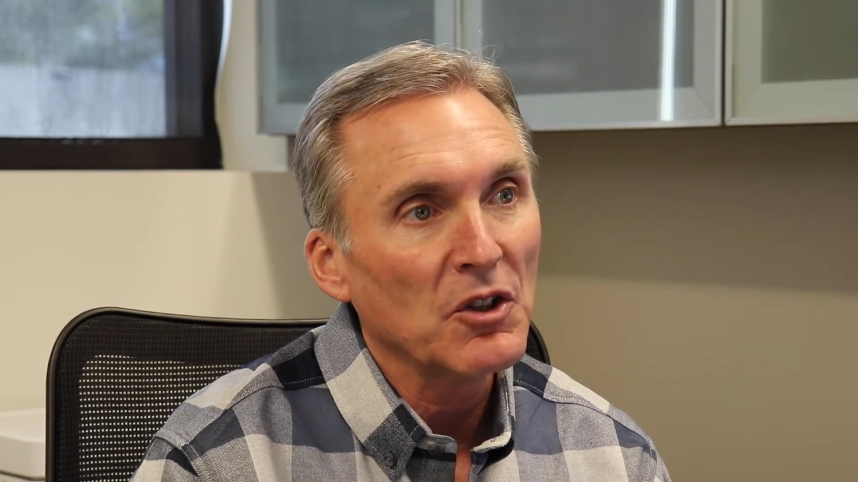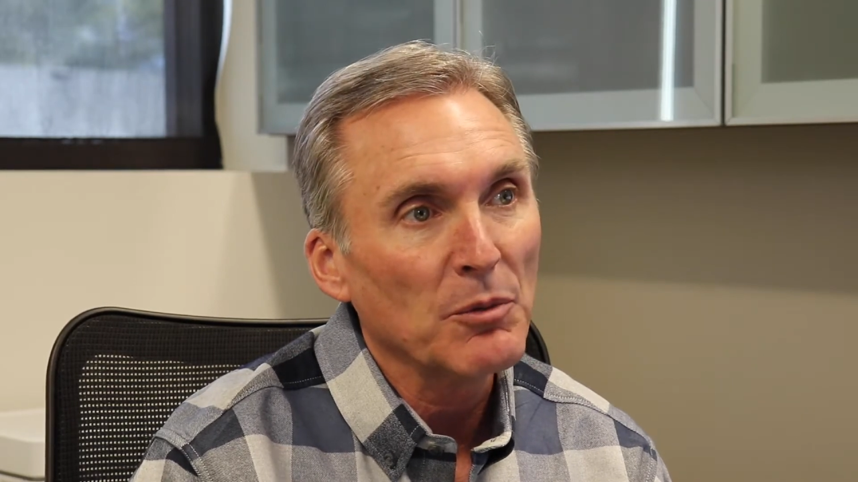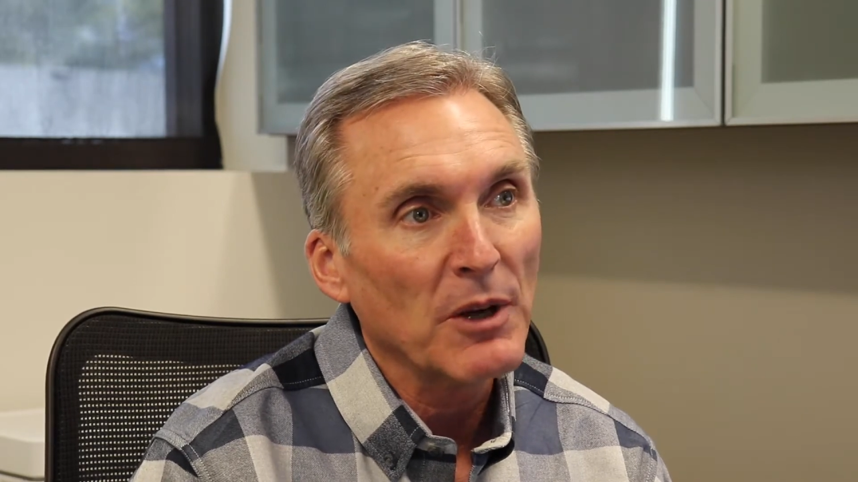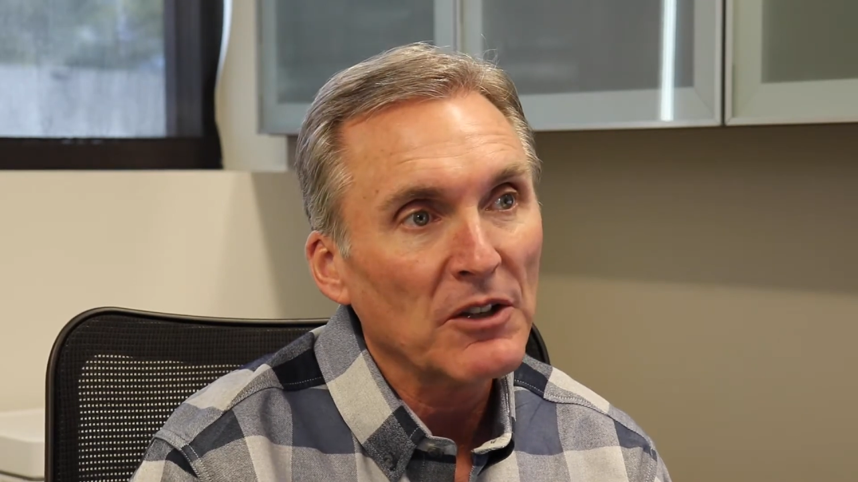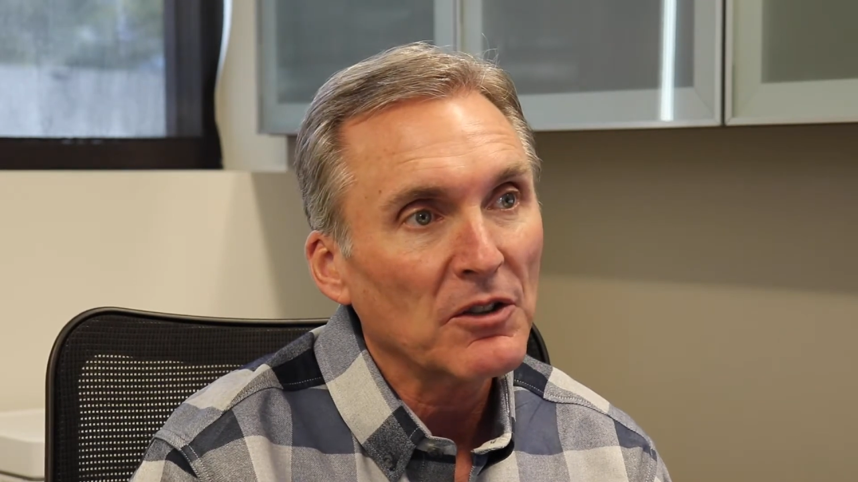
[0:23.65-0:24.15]

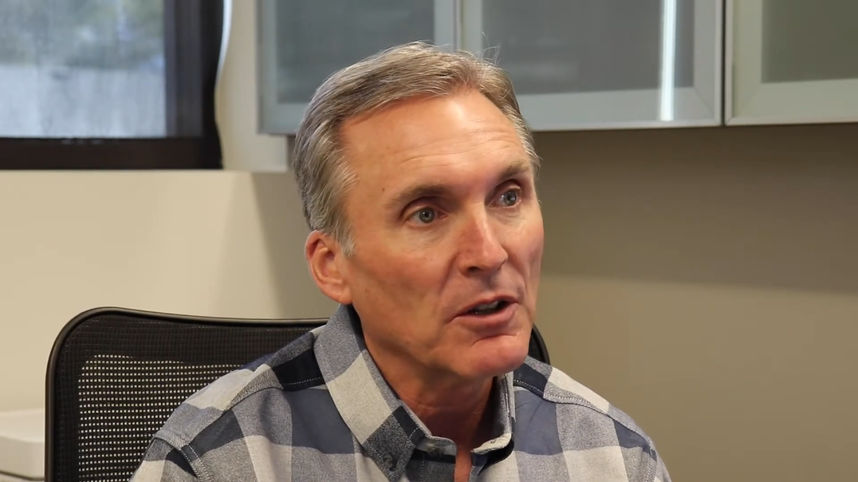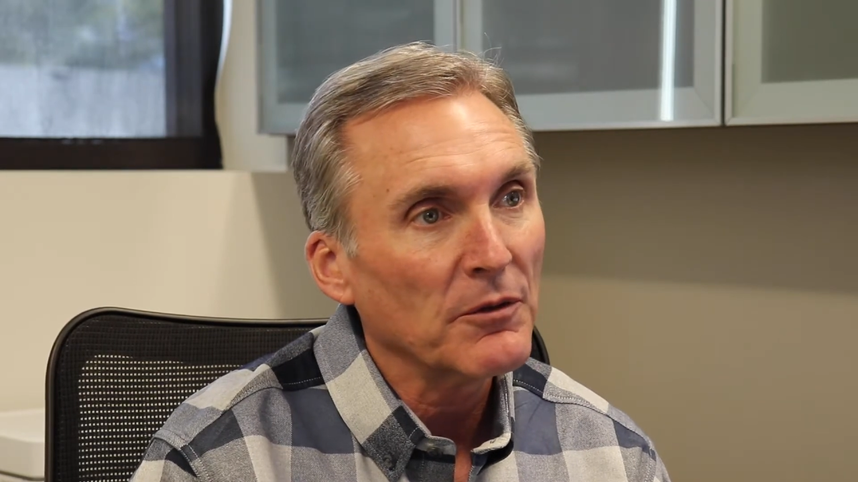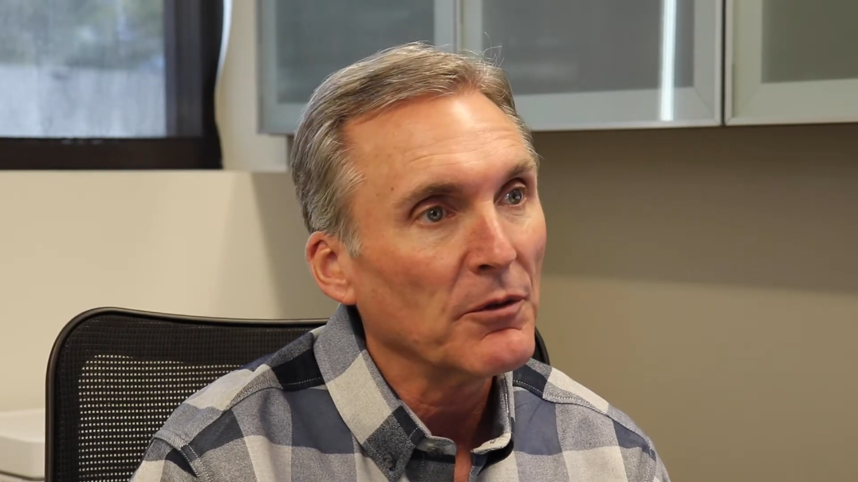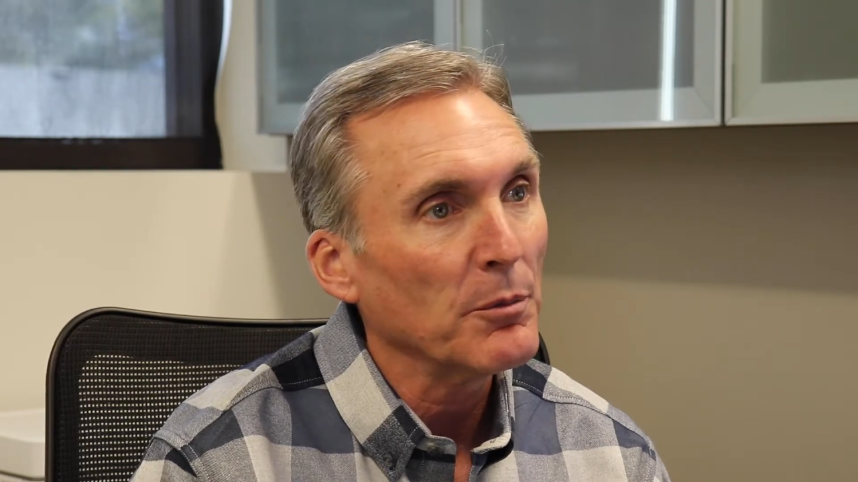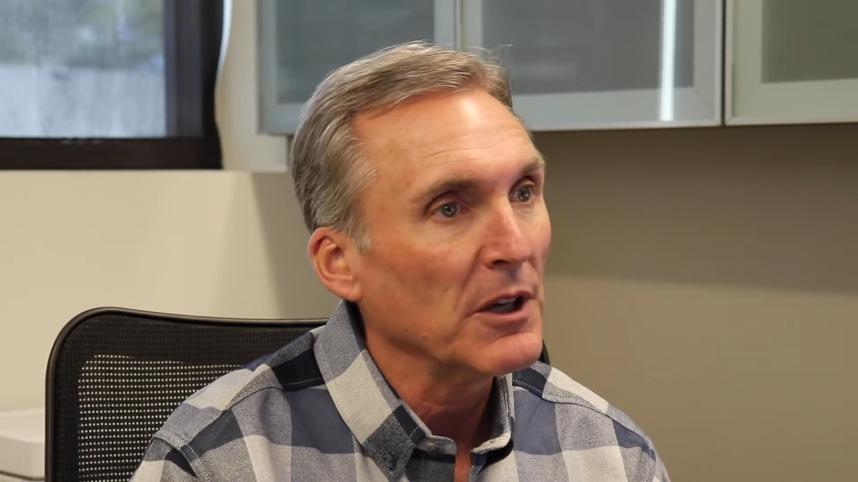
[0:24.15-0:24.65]
dimensional
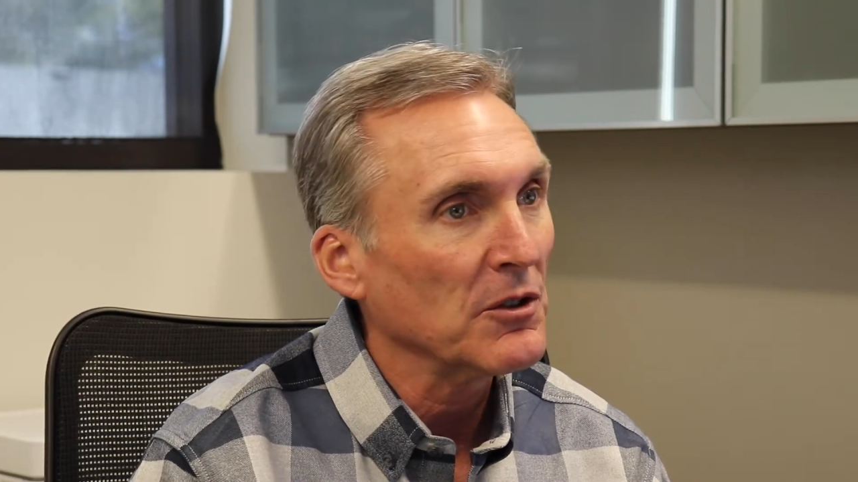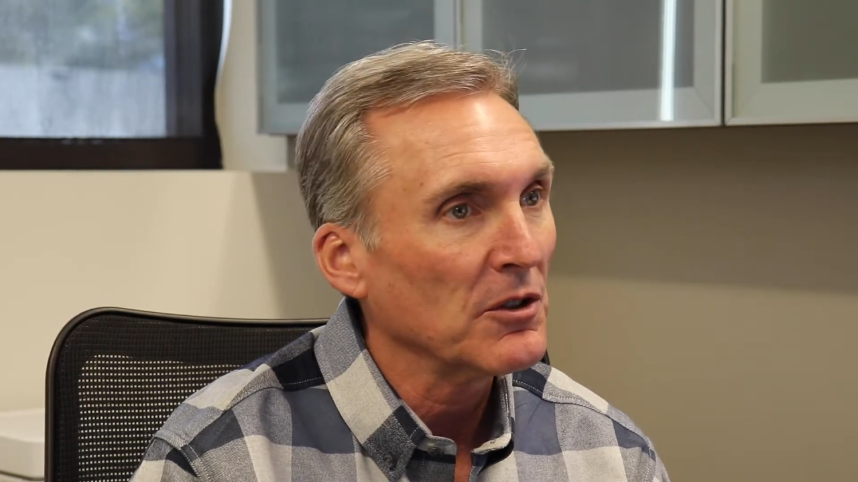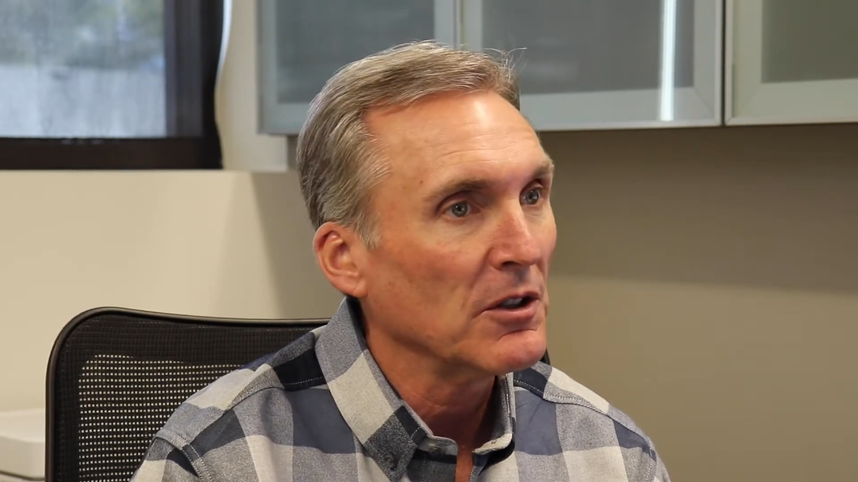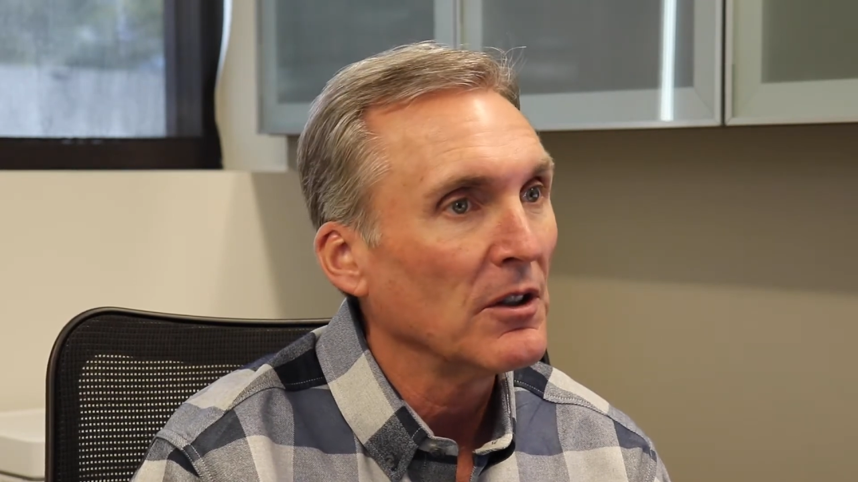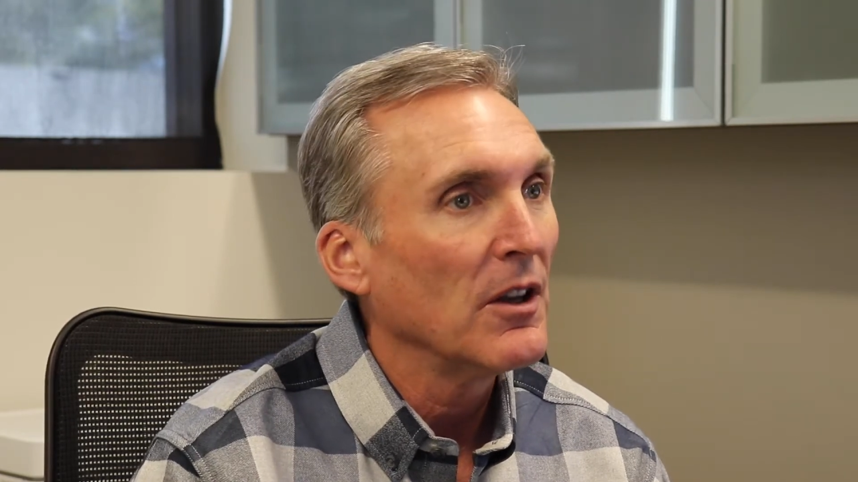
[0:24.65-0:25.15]

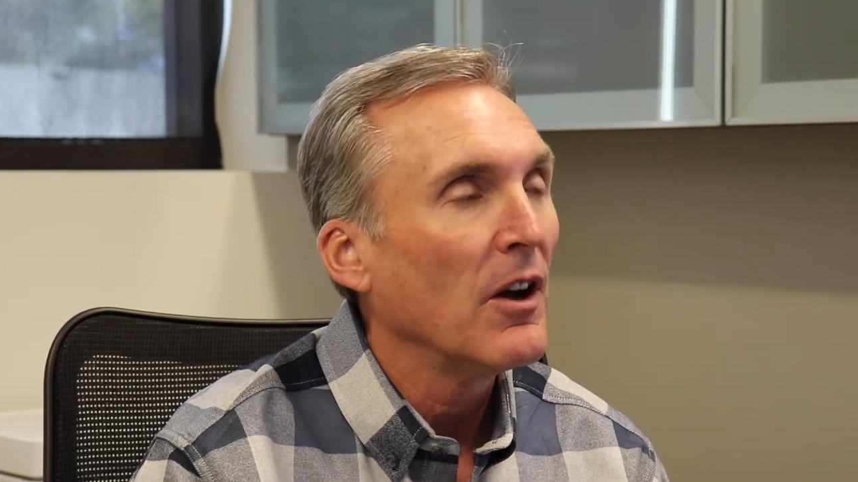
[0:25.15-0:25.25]
information